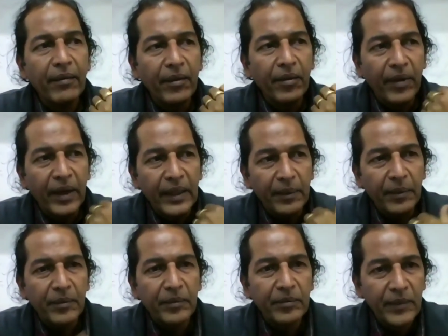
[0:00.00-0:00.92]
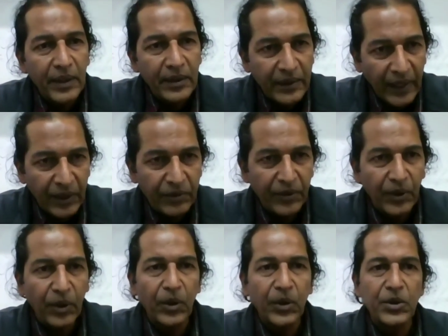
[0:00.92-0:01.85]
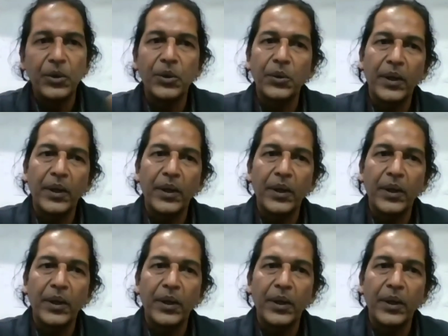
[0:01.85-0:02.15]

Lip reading: Whether this kind of a law is going to